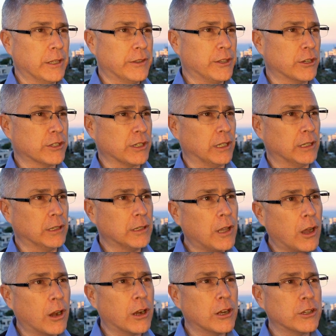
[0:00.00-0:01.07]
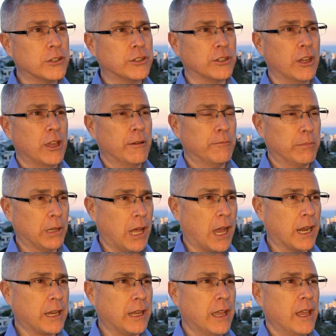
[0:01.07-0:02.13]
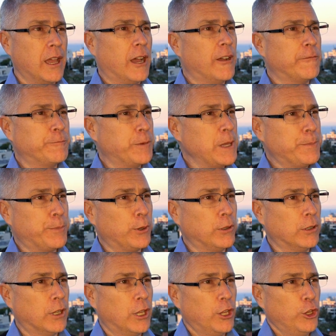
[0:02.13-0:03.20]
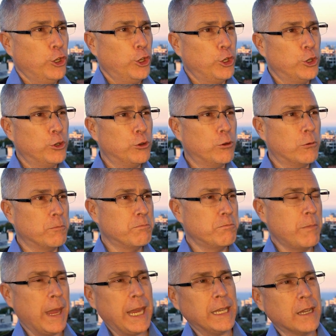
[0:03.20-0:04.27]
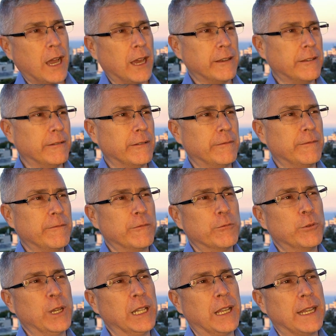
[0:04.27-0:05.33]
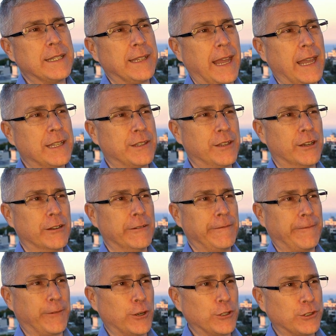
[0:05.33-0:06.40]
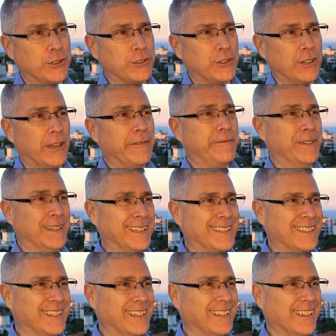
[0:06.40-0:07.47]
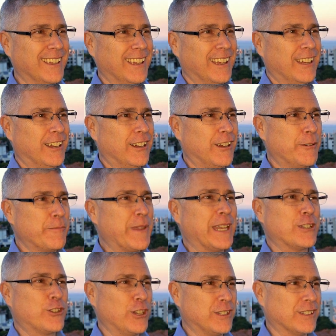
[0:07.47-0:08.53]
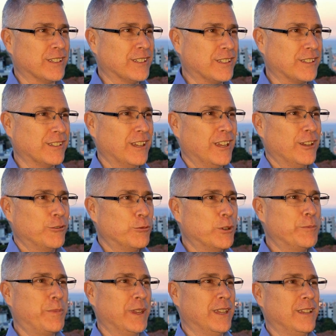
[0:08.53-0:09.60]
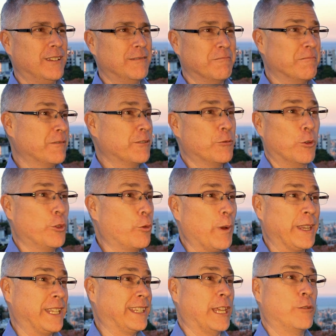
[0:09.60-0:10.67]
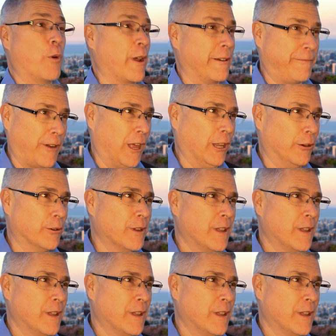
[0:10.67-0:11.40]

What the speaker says: there's a large block of people who may not realize as their first affinity that Jesus would be the one that they'd want to follow.